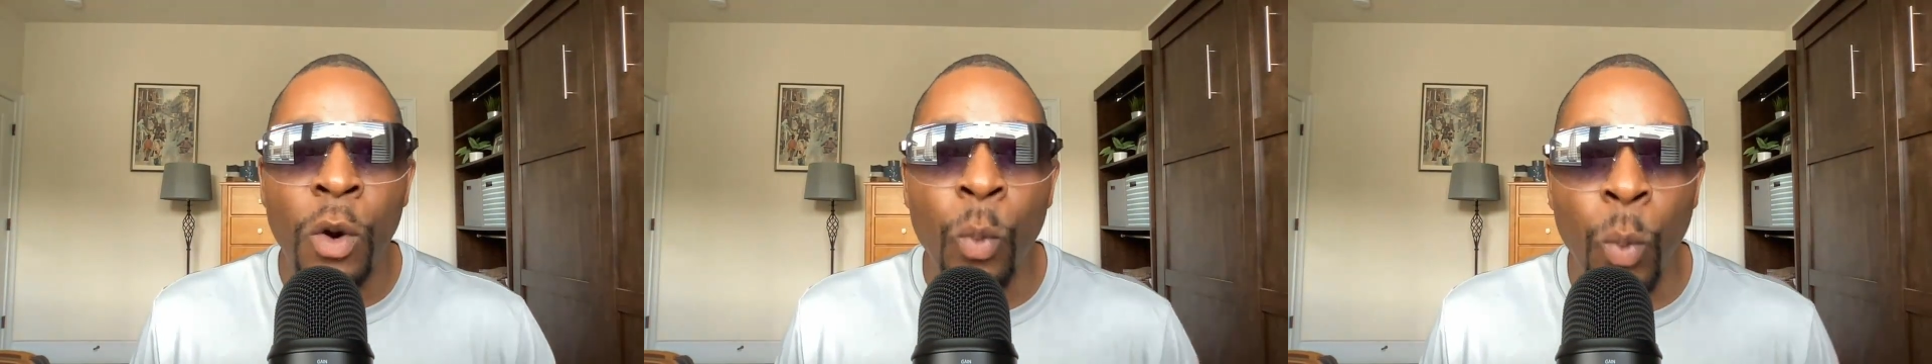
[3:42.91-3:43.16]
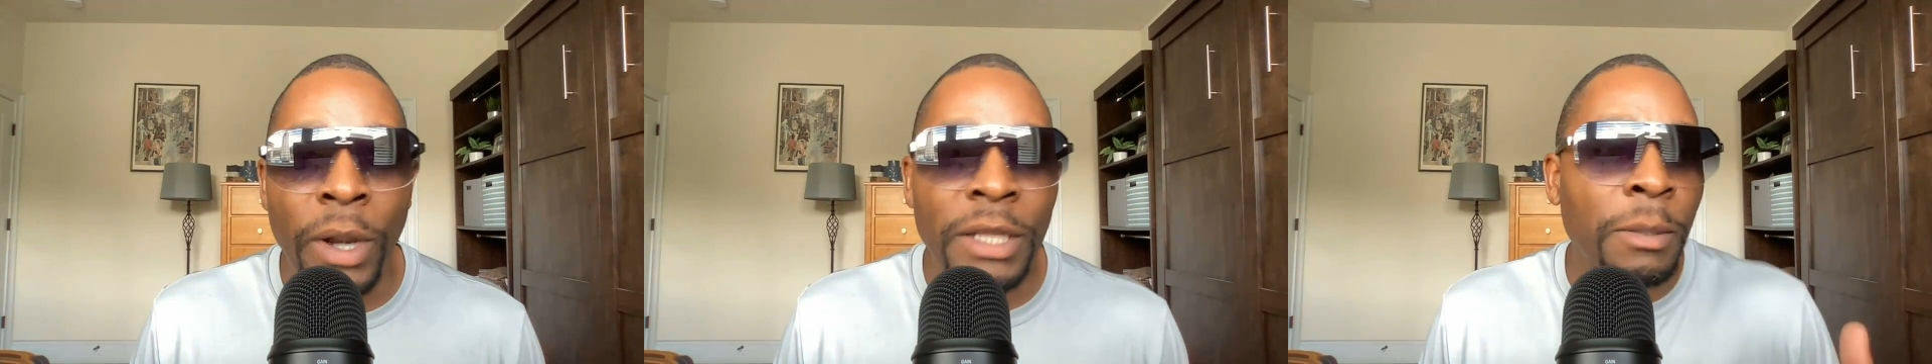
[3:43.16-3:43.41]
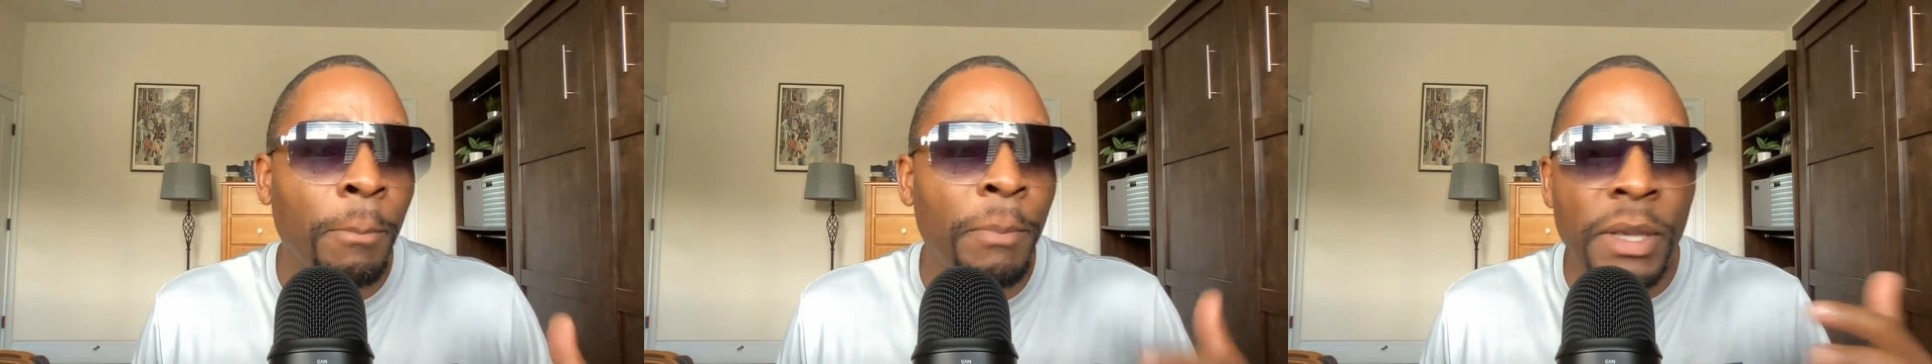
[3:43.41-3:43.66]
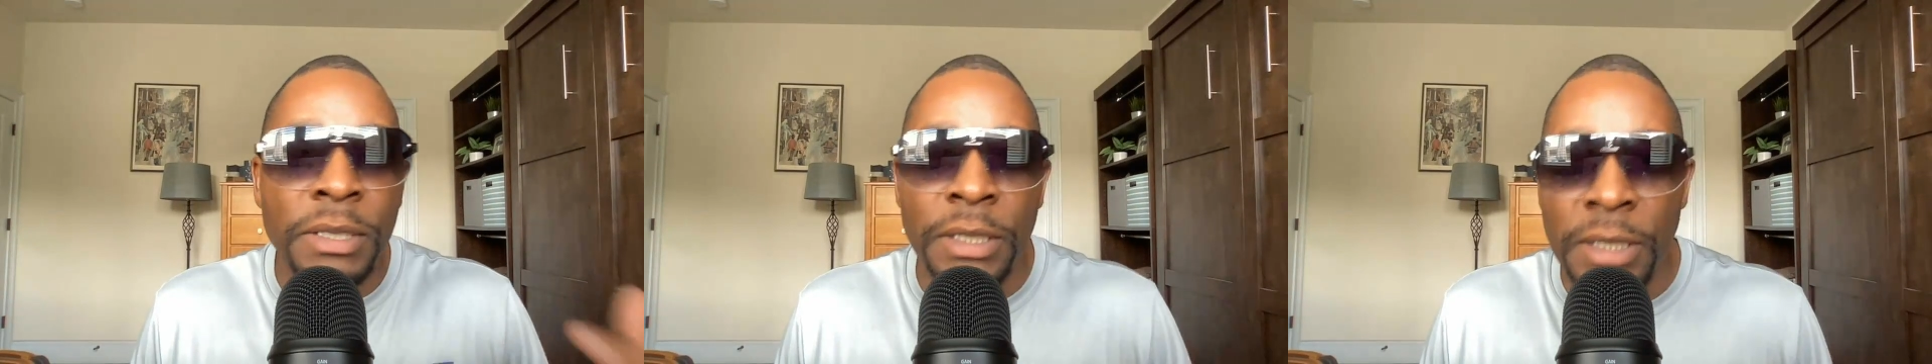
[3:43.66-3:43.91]
What is the
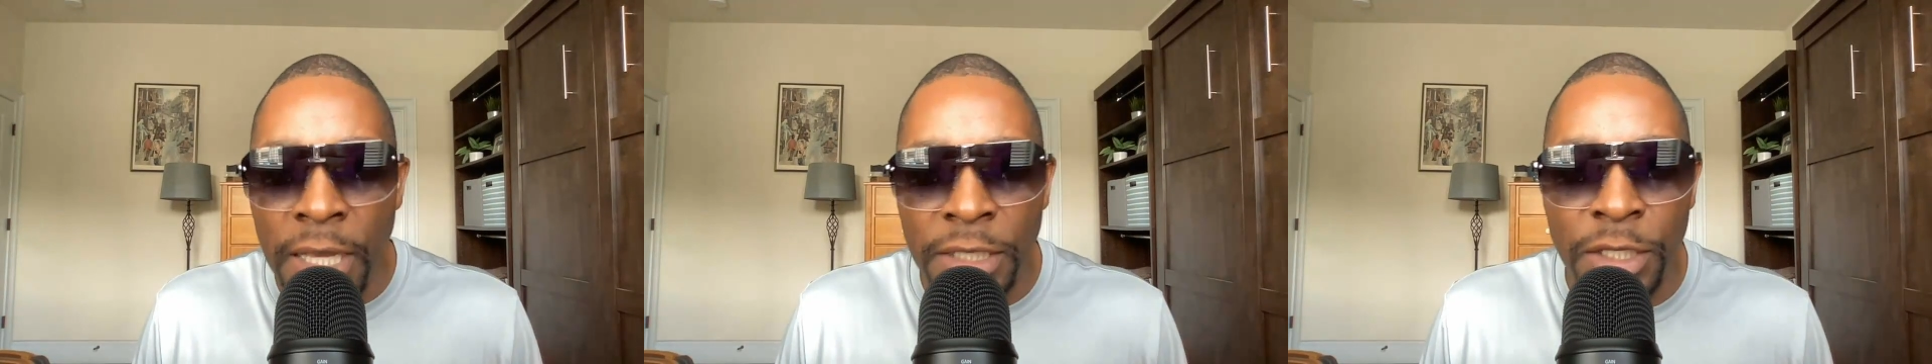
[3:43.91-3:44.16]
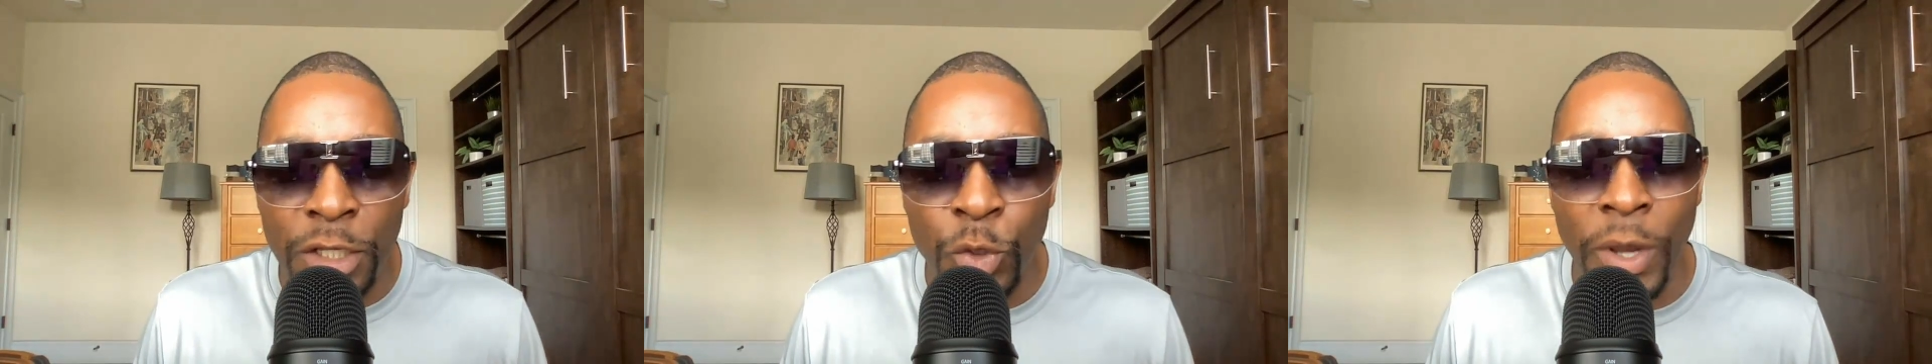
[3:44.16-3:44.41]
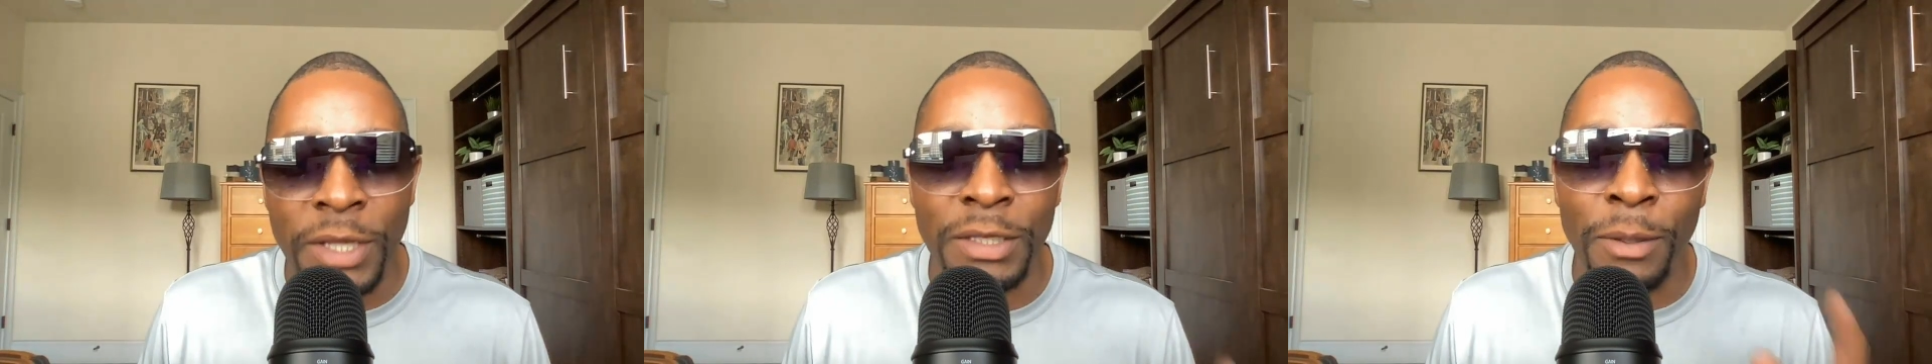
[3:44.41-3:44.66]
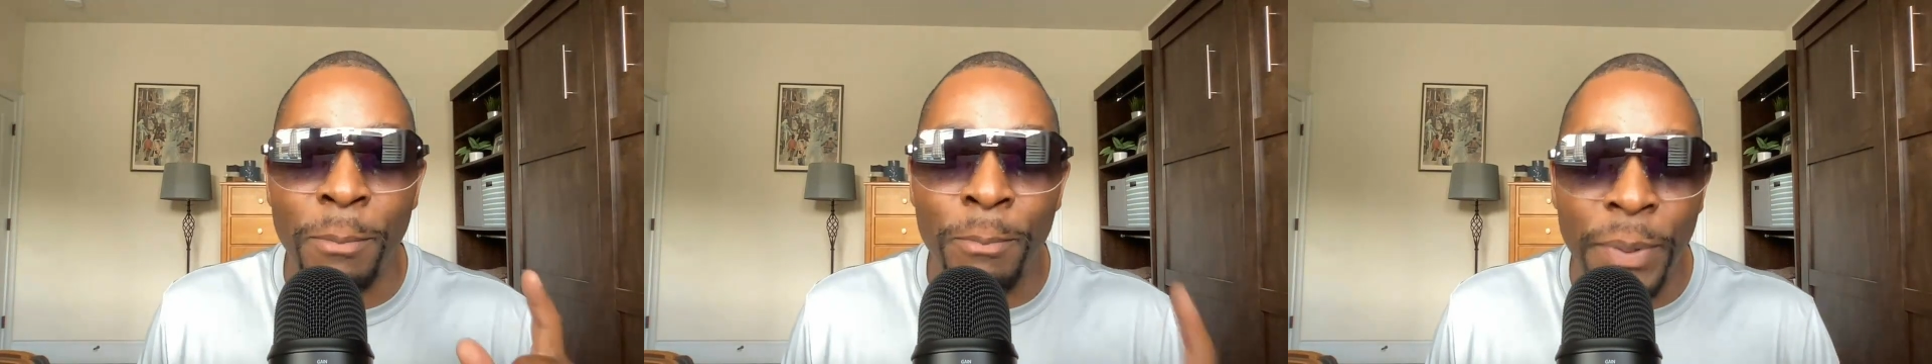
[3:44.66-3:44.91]
business in that
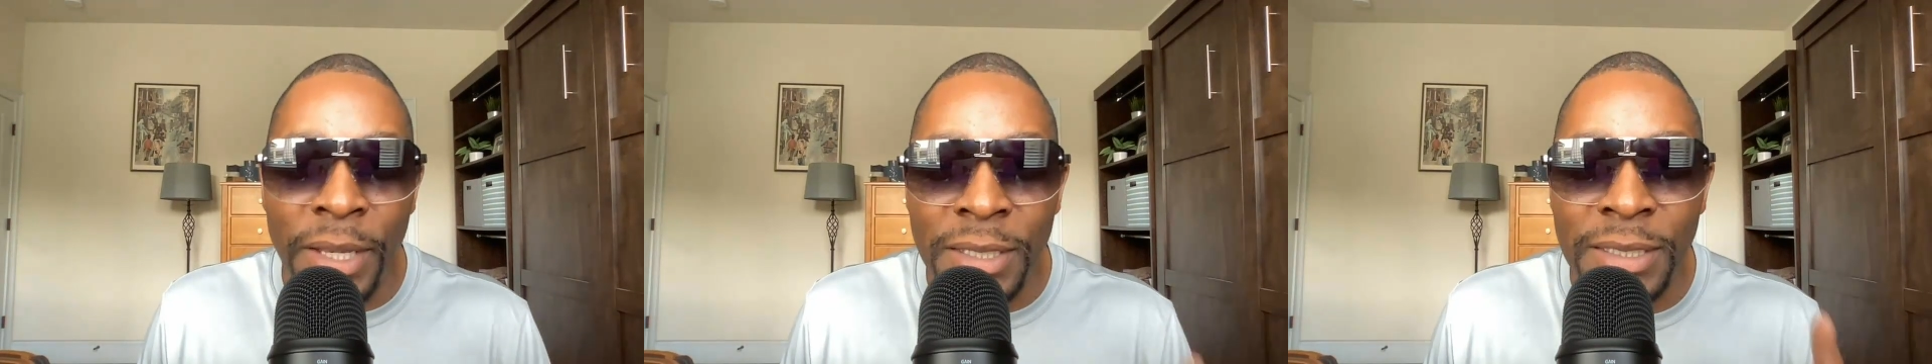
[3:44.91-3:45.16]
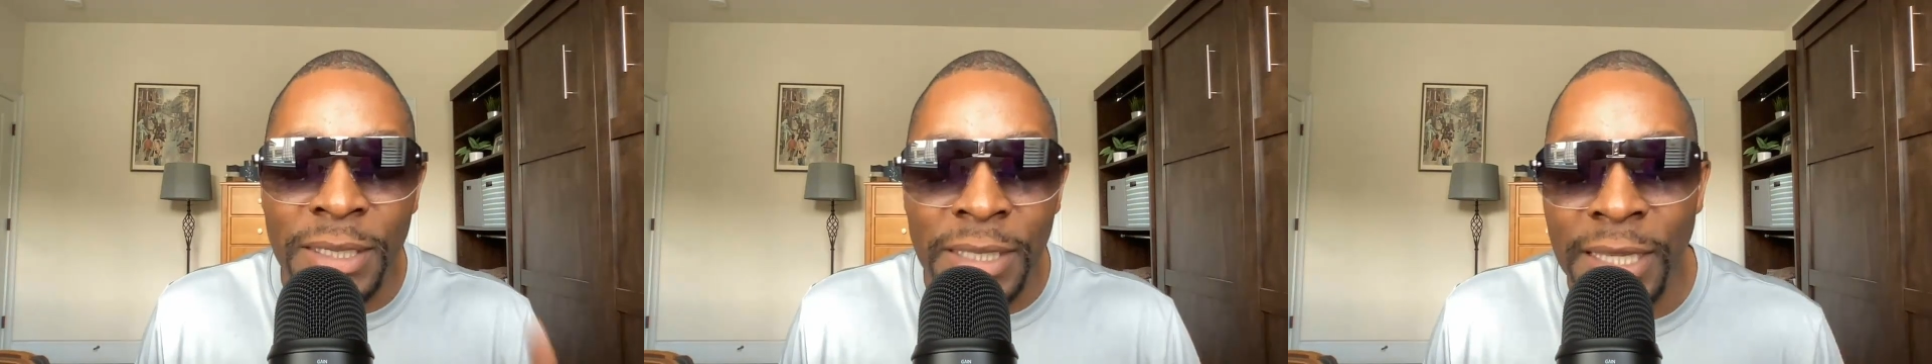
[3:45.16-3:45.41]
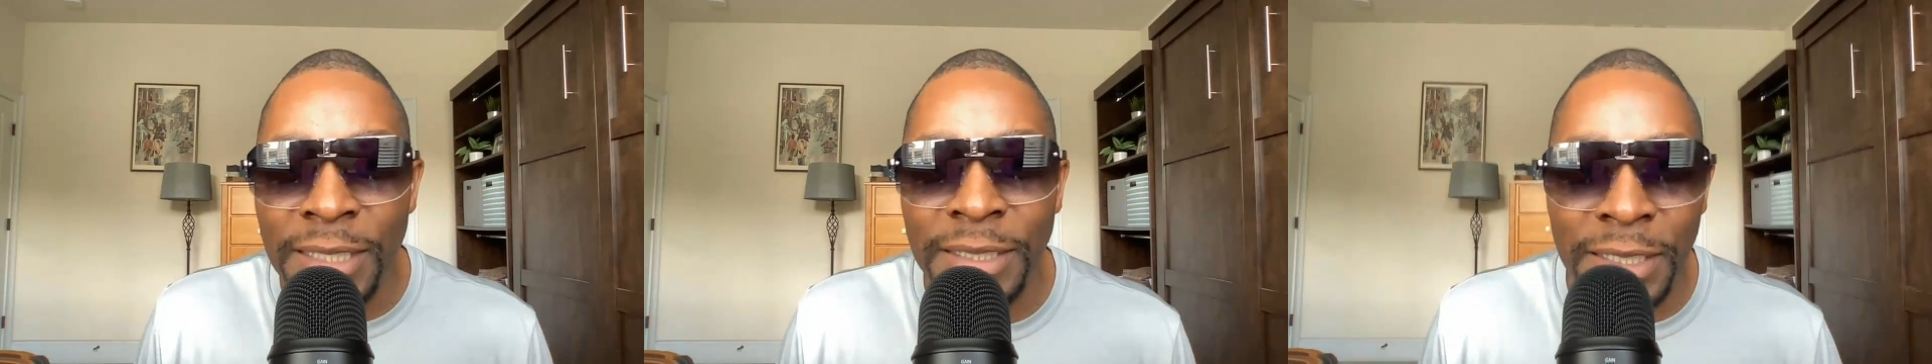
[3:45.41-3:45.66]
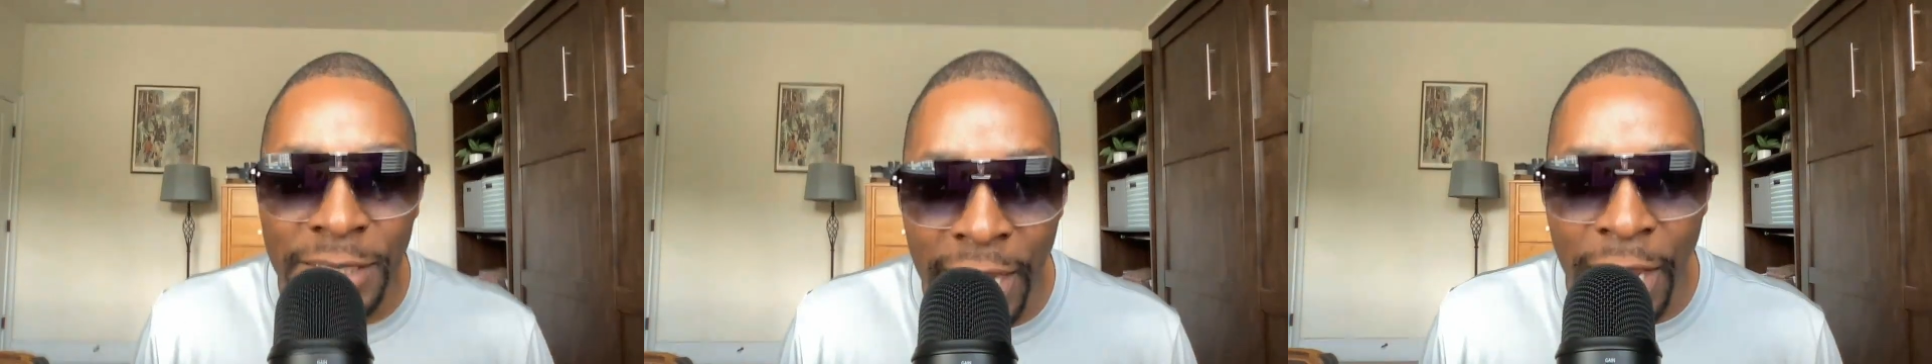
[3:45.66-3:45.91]
situation? The business is
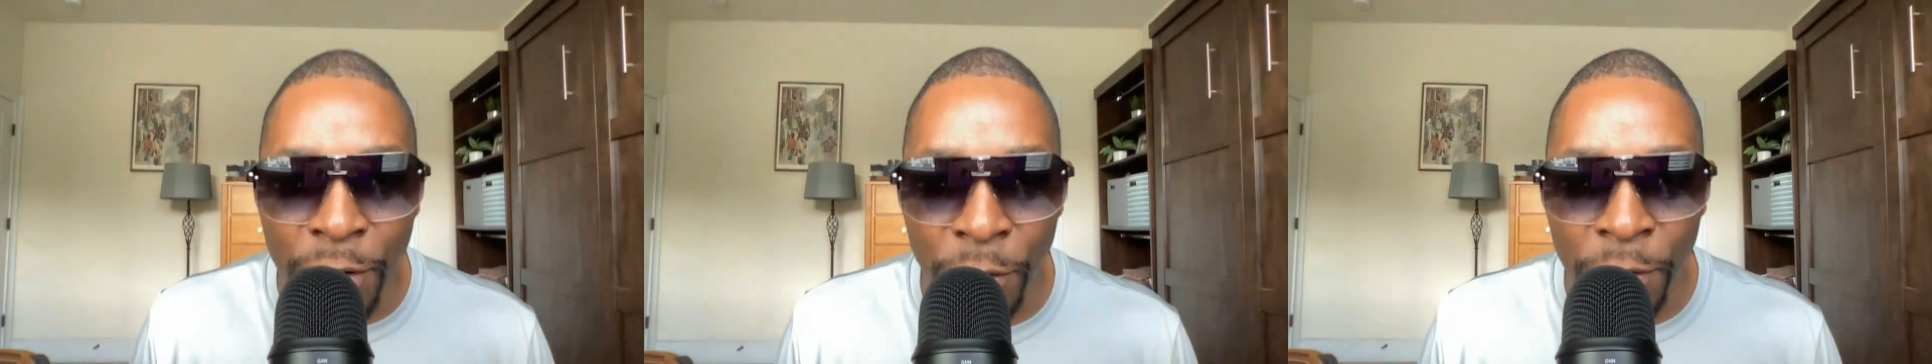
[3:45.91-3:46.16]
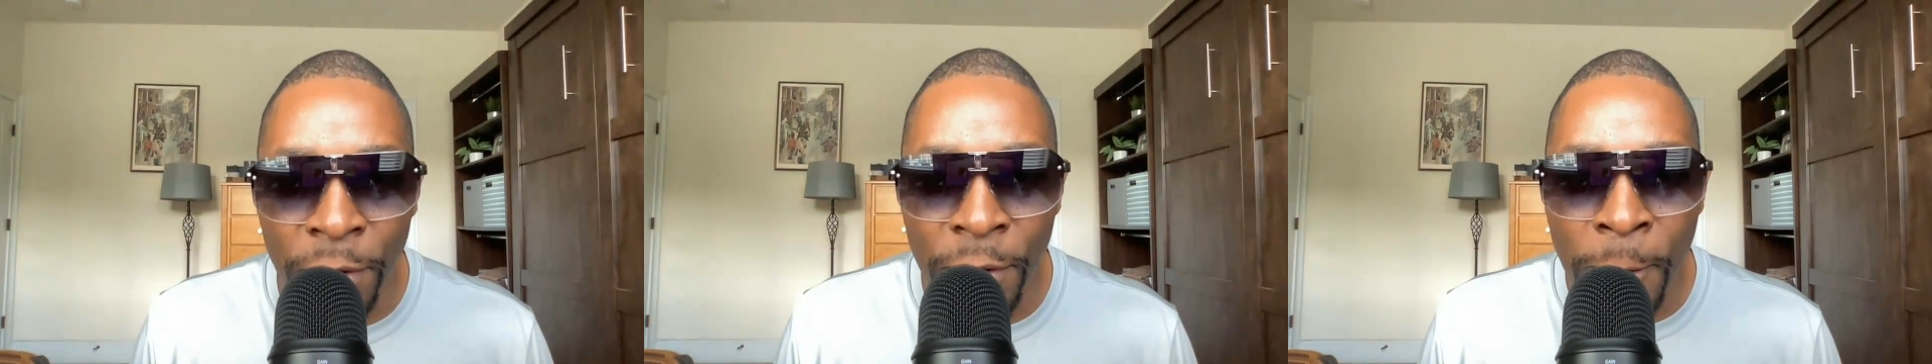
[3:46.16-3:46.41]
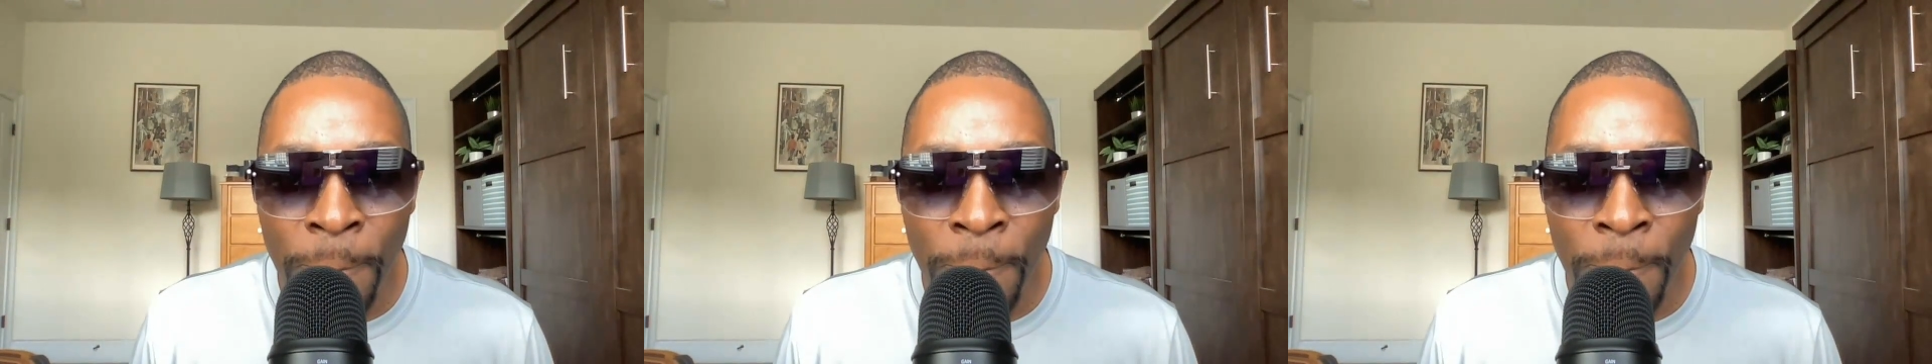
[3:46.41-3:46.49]
the debtor.